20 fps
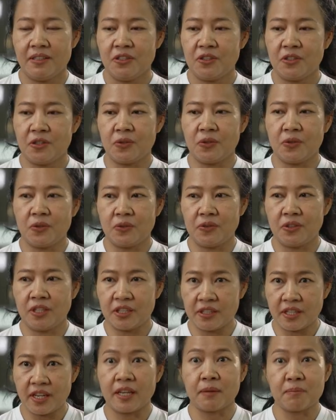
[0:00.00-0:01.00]
So they
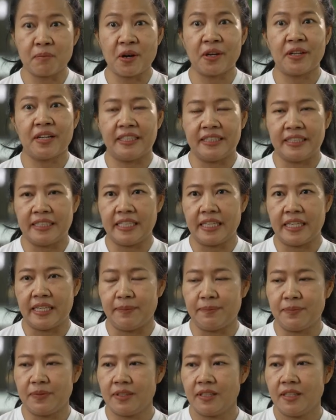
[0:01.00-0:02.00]
take more than
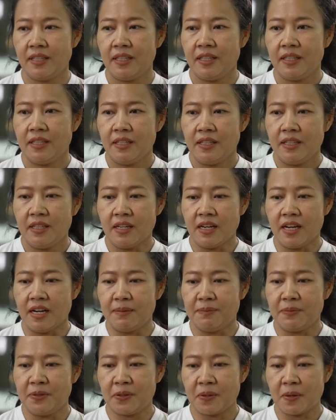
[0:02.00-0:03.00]
gives.
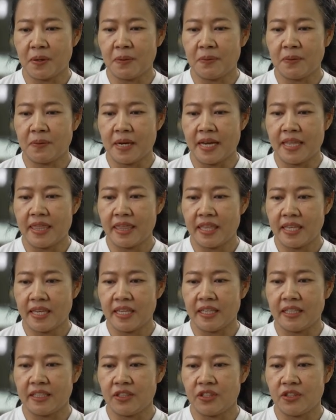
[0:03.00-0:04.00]
Um, so I
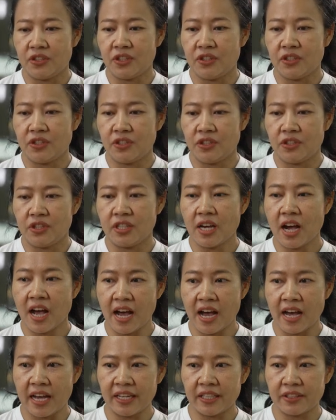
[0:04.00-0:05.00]
think the, the,
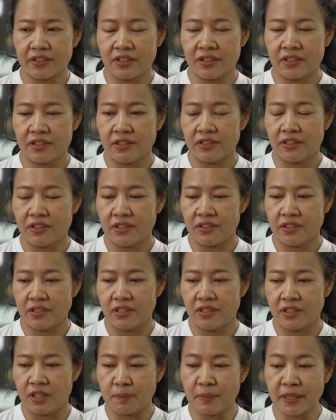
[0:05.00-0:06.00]
high,
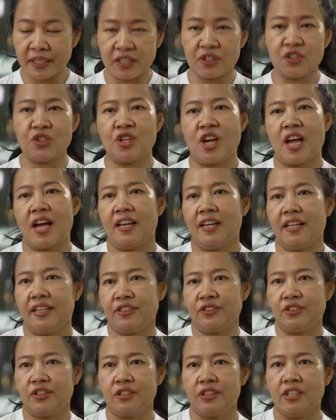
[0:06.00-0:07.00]
the, the biggest
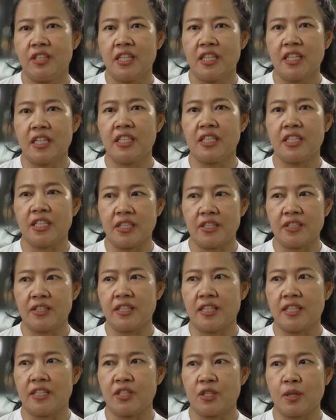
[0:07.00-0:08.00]
challenge in
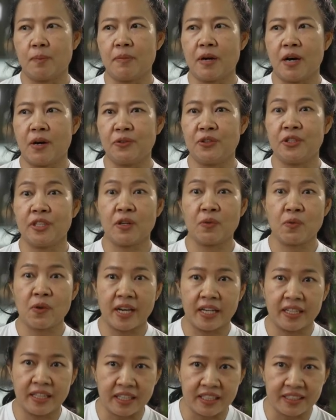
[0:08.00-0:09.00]
this is about the
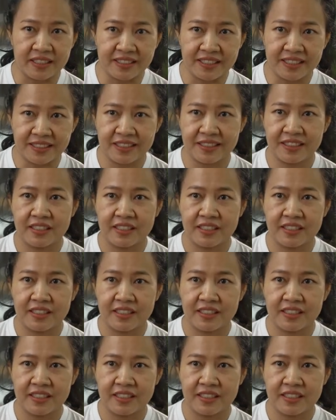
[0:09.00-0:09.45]
awareness.